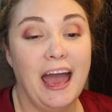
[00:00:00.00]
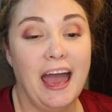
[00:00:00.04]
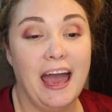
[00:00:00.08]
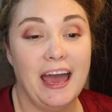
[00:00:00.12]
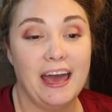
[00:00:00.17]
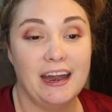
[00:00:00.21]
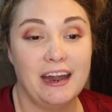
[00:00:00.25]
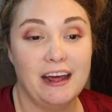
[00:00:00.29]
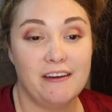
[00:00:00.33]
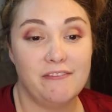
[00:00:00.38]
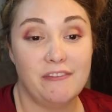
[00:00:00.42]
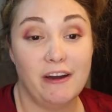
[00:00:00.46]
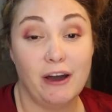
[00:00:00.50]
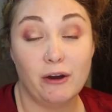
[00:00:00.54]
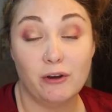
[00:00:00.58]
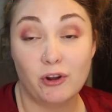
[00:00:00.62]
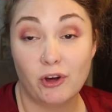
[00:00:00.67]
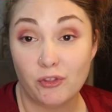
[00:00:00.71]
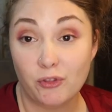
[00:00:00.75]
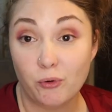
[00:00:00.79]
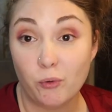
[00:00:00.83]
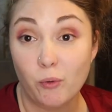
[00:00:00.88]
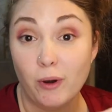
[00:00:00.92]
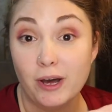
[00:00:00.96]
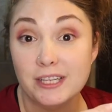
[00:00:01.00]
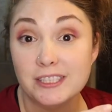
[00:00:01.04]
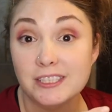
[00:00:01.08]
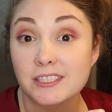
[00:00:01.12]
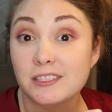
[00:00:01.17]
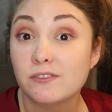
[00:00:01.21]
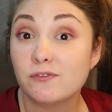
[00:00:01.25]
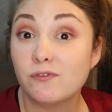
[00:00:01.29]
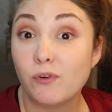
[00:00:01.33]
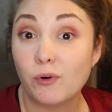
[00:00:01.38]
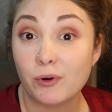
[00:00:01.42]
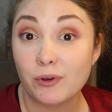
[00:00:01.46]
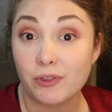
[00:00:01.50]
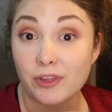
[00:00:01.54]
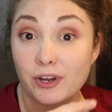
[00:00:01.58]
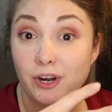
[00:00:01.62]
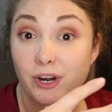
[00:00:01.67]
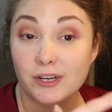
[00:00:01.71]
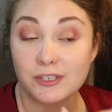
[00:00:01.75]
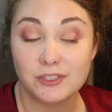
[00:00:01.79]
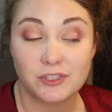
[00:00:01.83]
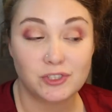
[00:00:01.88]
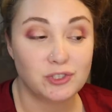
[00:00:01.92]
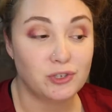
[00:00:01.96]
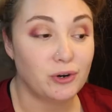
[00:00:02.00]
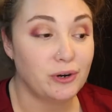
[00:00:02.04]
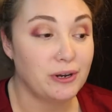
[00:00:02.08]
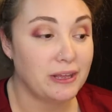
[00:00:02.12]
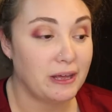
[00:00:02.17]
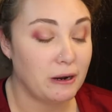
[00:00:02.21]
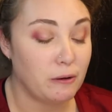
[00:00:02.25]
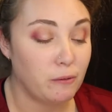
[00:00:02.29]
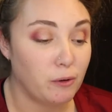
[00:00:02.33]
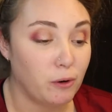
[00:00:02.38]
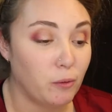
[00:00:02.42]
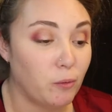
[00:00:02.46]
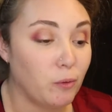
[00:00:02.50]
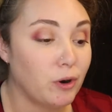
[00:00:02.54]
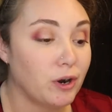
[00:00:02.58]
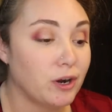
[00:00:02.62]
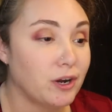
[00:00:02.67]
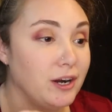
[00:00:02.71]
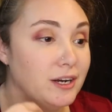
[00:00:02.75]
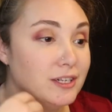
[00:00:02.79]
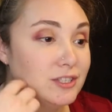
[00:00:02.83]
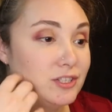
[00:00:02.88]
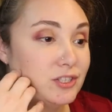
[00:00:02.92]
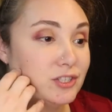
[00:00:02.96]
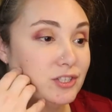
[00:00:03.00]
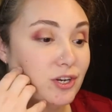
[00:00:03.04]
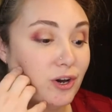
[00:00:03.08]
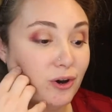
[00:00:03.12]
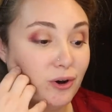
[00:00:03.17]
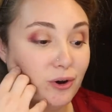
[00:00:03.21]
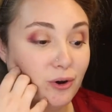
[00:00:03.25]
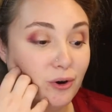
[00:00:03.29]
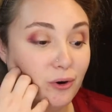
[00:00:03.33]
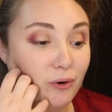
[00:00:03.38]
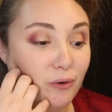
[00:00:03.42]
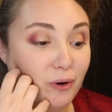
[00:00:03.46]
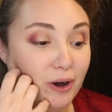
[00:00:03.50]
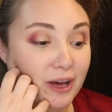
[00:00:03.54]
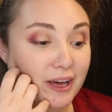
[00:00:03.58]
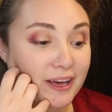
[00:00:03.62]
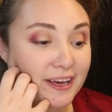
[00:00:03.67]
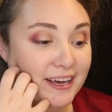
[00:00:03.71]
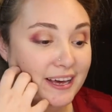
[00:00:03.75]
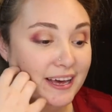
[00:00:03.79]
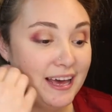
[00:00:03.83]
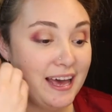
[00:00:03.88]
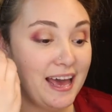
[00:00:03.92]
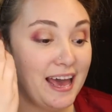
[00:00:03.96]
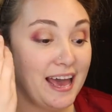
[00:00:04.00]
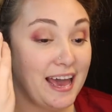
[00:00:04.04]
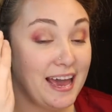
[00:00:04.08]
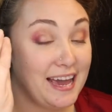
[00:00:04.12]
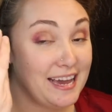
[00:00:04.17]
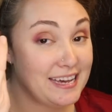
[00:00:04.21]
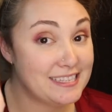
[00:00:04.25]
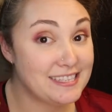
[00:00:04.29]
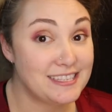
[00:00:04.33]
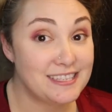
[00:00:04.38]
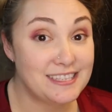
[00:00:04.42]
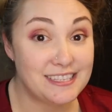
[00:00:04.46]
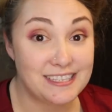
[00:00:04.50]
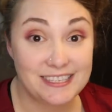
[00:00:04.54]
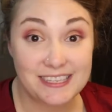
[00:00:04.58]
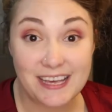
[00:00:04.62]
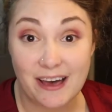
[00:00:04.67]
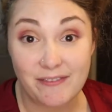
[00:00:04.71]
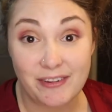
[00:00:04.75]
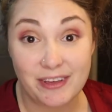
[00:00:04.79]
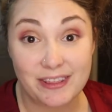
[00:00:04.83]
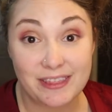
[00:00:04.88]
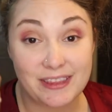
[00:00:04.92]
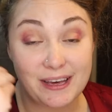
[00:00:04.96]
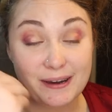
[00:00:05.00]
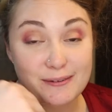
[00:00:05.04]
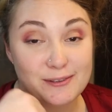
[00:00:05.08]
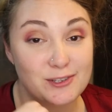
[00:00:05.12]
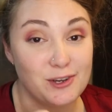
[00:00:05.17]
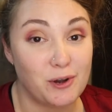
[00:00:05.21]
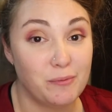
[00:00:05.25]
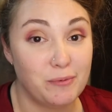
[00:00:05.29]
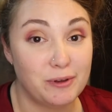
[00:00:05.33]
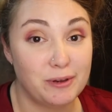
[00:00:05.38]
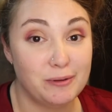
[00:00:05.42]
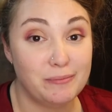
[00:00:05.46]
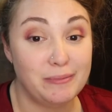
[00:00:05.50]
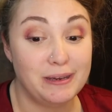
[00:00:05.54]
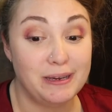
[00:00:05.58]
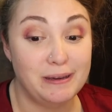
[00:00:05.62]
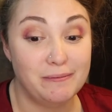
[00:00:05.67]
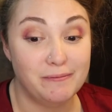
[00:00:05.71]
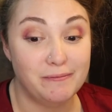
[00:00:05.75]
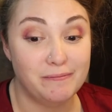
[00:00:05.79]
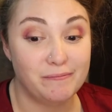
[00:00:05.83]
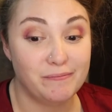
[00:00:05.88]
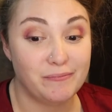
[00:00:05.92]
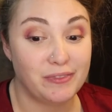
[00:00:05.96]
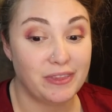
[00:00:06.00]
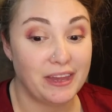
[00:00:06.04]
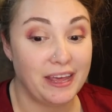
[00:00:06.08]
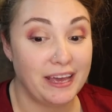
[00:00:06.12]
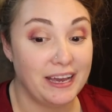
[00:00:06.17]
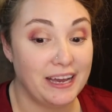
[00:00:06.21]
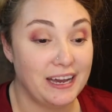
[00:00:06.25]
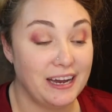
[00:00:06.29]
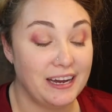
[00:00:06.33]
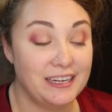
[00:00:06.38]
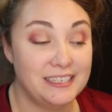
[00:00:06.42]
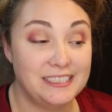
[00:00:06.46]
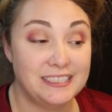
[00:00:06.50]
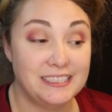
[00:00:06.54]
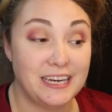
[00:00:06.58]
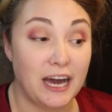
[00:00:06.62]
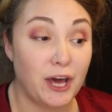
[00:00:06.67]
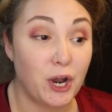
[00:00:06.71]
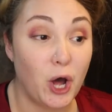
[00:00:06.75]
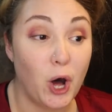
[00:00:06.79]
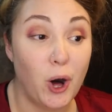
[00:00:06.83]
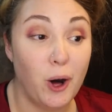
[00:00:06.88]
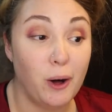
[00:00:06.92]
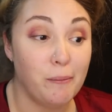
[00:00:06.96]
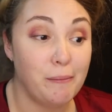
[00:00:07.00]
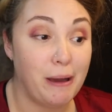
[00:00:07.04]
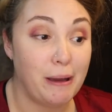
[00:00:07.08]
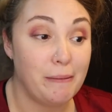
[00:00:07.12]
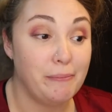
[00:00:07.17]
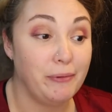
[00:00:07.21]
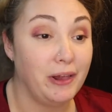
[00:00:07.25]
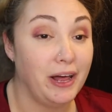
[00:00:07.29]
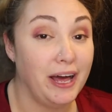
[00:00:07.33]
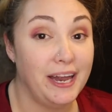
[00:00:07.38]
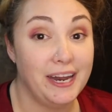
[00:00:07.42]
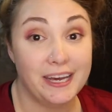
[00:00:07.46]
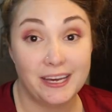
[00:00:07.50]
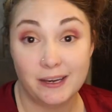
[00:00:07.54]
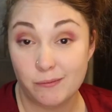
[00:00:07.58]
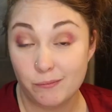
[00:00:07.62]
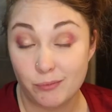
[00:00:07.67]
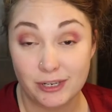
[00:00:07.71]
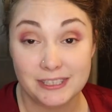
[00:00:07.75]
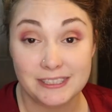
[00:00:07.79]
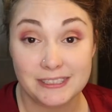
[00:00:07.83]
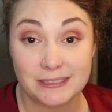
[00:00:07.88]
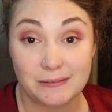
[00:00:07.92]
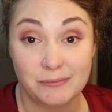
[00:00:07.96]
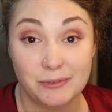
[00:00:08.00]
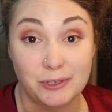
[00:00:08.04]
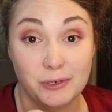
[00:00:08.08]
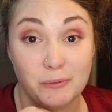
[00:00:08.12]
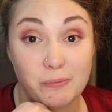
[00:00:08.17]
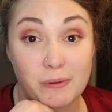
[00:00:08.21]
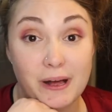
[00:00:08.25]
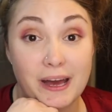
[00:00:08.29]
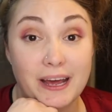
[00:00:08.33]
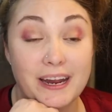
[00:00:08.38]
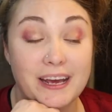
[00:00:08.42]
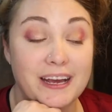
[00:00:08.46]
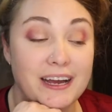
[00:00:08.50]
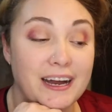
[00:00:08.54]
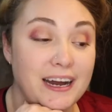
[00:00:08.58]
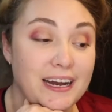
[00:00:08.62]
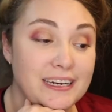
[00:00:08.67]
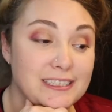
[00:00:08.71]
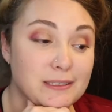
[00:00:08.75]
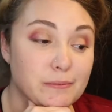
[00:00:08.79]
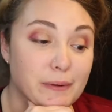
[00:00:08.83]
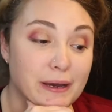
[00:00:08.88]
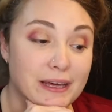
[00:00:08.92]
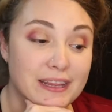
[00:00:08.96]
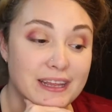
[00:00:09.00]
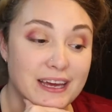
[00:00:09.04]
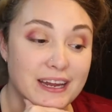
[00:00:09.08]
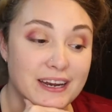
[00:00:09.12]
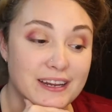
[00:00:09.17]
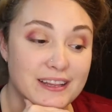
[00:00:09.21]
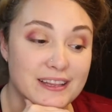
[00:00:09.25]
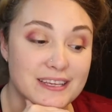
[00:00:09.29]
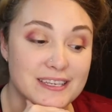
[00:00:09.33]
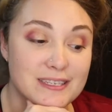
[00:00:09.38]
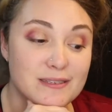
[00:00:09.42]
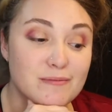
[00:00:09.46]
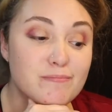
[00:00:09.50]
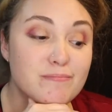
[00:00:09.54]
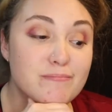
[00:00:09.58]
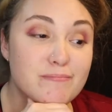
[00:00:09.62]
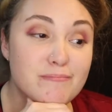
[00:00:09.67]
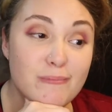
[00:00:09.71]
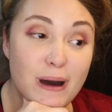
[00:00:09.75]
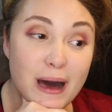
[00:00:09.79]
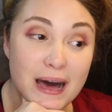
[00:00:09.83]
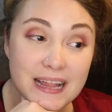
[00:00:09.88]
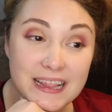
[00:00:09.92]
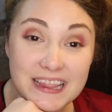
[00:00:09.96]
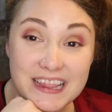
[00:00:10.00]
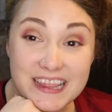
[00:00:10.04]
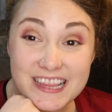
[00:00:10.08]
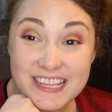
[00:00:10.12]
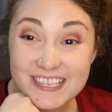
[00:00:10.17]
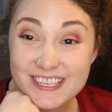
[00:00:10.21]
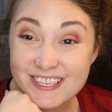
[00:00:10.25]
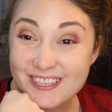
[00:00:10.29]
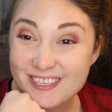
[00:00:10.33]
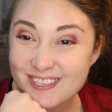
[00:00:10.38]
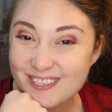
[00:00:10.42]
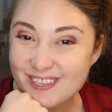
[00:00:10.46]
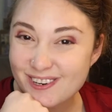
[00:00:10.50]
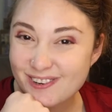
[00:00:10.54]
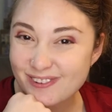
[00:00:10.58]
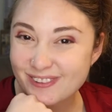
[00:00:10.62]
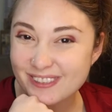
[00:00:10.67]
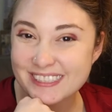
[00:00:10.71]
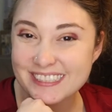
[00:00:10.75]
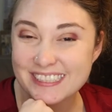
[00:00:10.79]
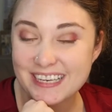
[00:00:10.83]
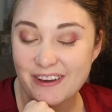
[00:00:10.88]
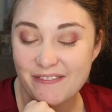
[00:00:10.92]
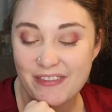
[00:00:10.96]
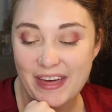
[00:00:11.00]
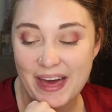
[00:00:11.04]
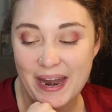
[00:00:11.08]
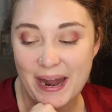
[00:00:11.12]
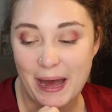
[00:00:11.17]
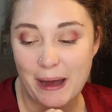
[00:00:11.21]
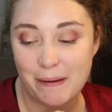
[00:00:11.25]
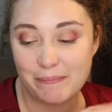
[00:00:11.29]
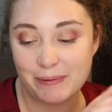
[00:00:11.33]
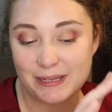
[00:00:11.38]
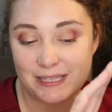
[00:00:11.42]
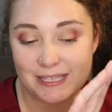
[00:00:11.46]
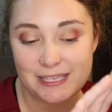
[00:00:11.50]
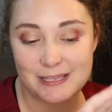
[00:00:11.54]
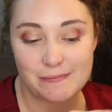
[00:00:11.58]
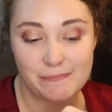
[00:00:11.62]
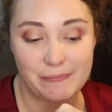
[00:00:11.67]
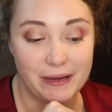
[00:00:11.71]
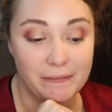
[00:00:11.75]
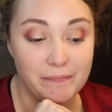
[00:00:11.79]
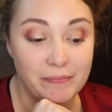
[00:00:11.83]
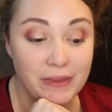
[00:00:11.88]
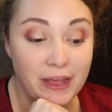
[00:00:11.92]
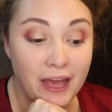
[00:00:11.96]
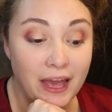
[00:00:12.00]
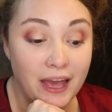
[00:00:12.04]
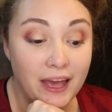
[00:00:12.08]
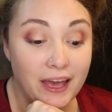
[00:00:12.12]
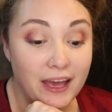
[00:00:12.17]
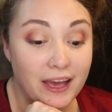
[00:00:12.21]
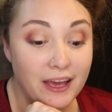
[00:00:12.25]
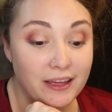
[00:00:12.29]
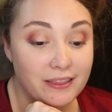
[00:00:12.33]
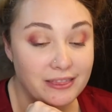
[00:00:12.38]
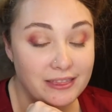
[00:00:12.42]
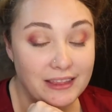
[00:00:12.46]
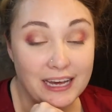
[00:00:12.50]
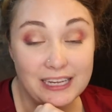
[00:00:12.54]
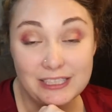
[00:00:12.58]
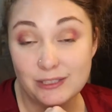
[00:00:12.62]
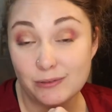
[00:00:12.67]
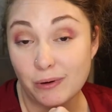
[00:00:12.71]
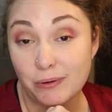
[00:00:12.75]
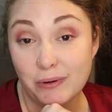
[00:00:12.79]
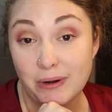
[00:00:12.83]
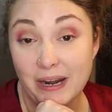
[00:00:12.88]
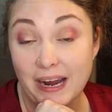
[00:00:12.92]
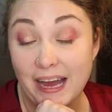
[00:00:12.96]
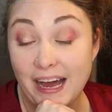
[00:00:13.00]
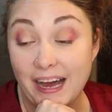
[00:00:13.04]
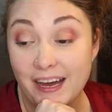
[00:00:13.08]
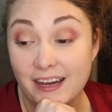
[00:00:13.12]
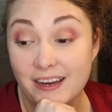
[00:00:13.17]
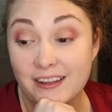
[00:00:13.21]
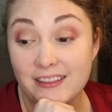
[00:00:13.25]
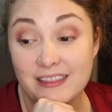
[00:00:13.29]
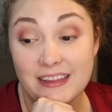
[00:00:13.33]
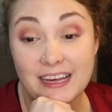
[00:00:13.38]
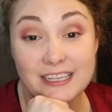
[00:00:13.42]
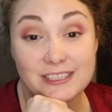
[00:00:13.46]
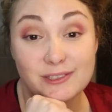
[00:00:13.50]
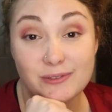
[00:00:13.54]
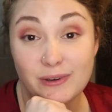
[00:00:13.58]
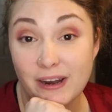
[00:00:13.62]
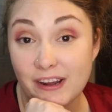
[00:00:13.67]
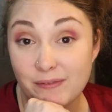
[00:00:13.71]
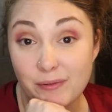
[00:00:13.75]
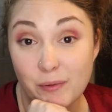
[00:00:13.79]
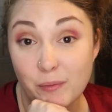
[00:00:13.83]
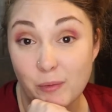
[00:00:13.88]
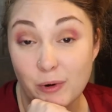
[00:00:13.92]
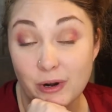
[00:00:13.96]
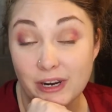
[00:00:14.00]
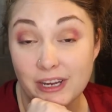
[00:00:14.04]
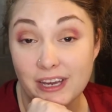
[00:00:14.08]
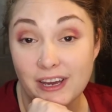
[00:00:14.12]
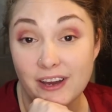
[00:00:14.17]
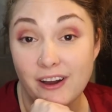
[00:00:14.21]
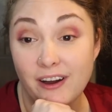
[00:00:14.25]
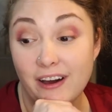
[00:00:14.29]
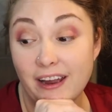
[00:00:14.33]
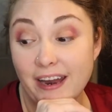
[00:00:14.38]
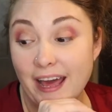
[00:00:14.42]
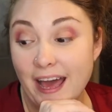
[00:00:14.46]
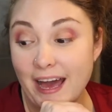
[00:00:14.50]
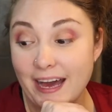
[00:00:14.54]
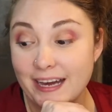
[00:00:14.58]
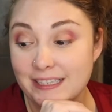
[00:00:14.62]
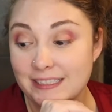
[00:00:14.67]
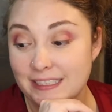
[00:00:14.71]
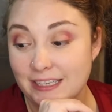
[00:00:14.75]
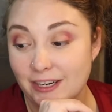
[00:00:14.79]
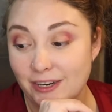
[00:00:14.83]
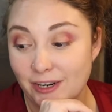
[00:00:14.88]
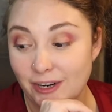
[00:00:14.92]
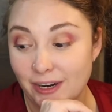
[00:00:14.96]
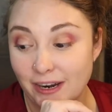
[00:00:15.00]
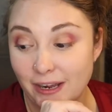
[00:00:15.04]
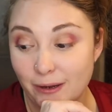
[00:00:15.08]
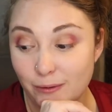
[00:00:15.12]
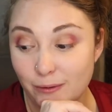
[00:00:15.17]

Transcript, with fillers: and I found all the ones for the current story that I want to work on, so it's the 7th. I was hoping to be, like, done all my planning and print some new planning guides by the end of this month, so we'll see if that happens, but that's where we're at. That's what I've been working on. Had dinner,